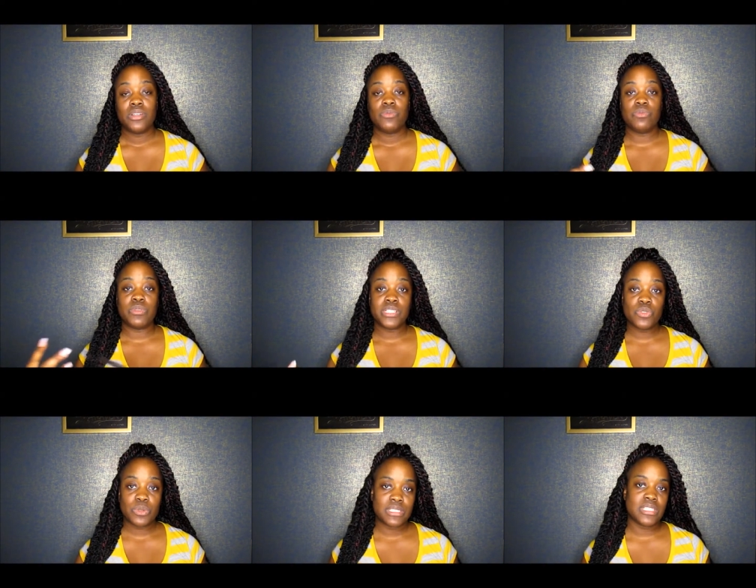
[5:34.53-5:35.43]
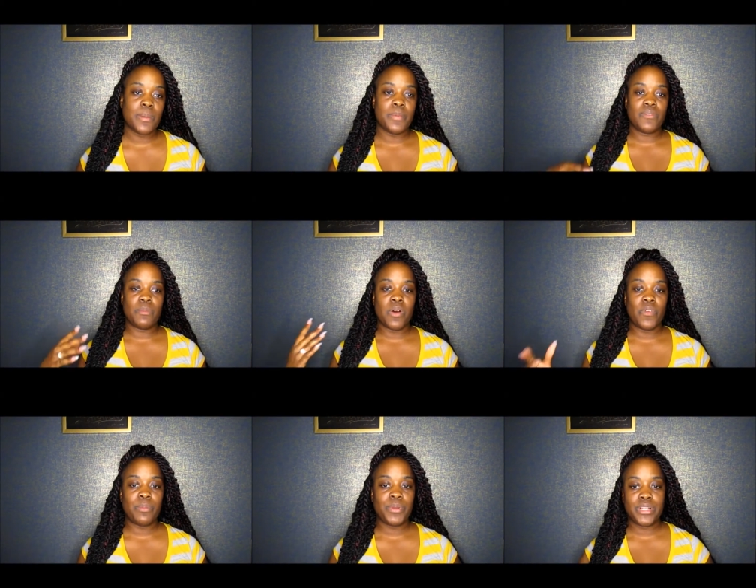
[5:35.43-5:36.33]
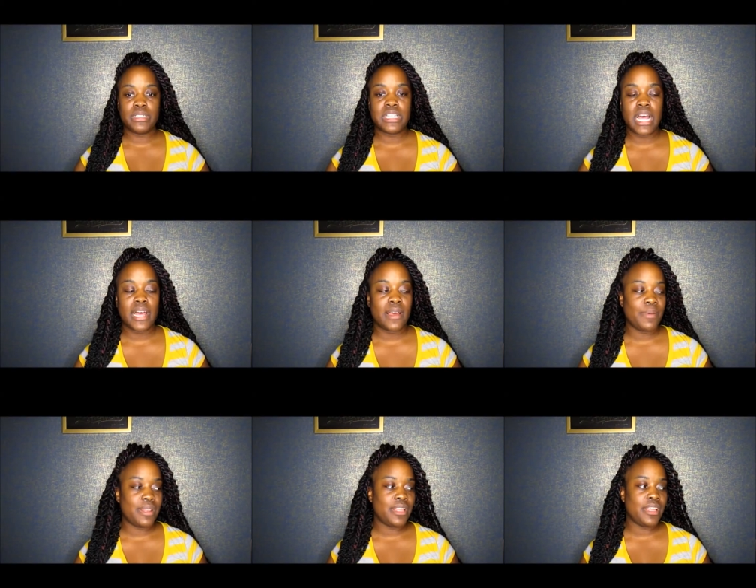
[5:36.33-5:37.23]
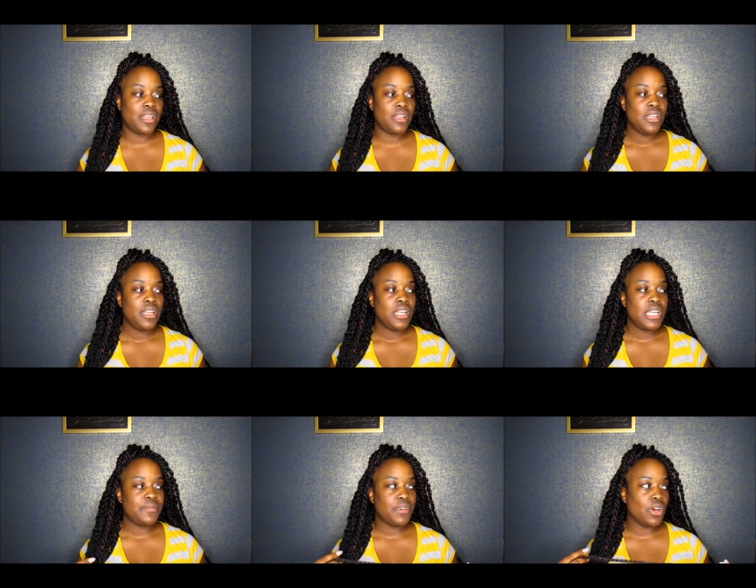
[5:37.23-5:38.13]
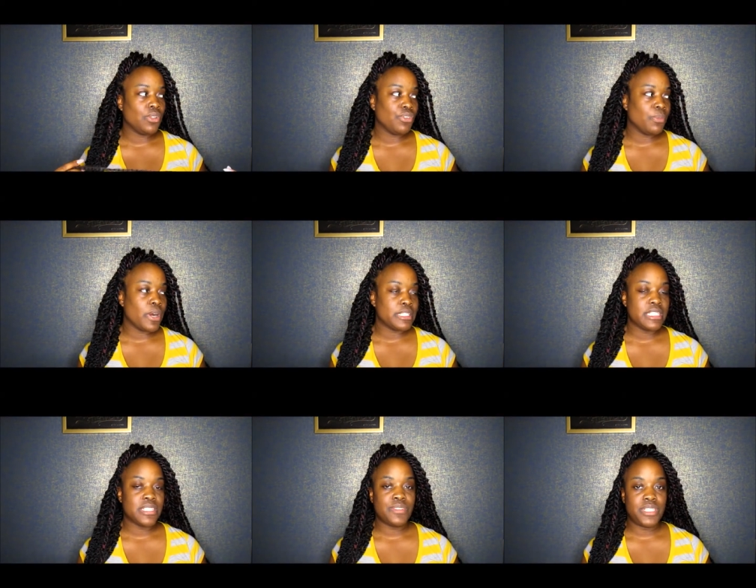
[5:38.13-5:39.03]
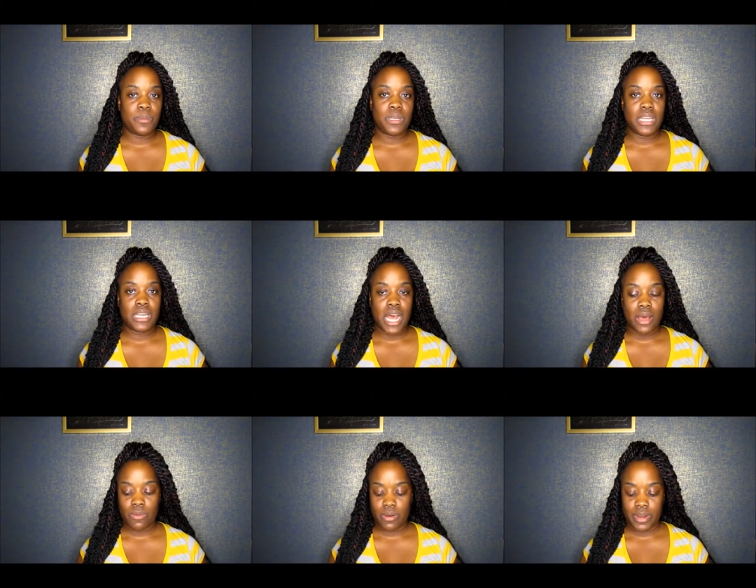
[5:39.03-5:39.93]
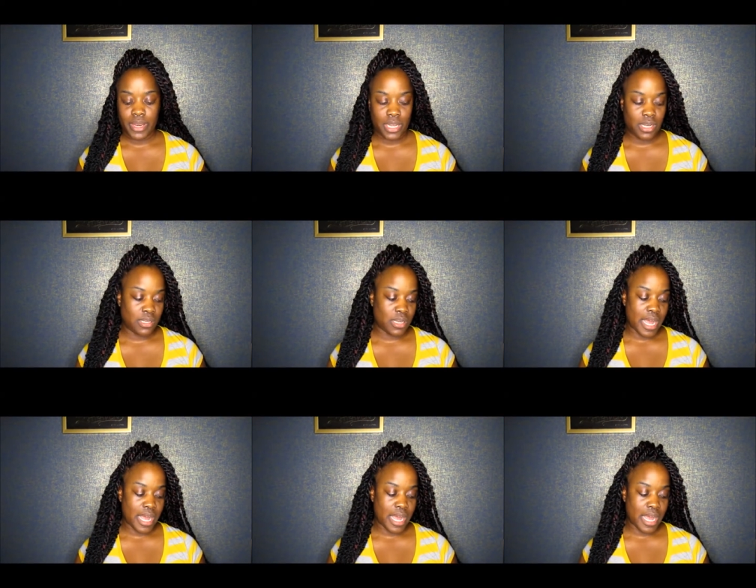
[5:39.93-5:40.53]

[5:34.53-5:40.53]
retwist some of them over a period of time, and then even go through the process of dipping it in hot water. And